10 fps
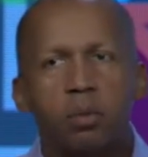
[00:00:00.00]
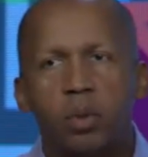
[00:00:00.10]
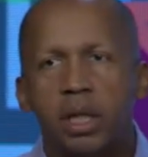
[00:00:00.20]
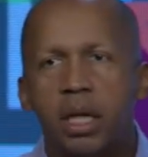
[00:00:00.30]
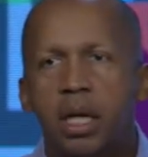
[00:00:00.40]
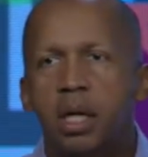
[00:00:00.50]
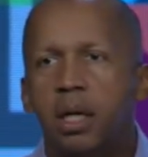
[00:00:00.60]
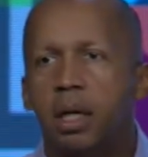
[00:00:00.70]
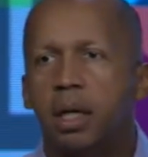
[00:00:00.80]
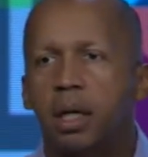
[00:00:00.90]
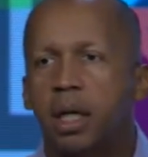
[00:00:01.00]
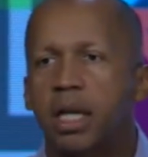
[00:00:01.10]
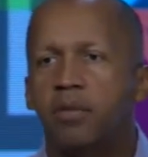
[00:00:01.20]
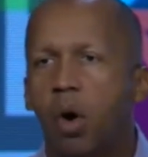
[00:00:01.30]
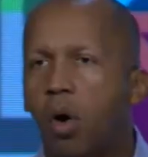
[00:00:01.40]
And we
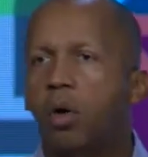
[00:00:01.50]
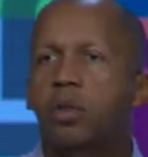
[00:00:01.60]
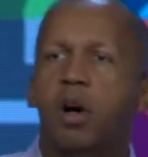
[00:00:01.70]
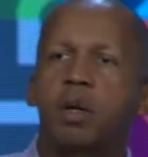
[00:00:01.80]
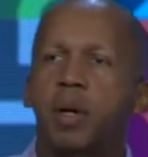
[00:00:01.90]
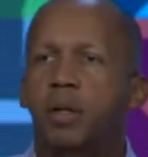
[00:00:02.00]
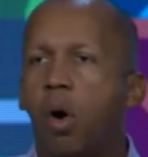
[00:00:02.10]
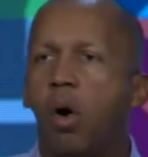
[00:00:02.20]
kind of all talk about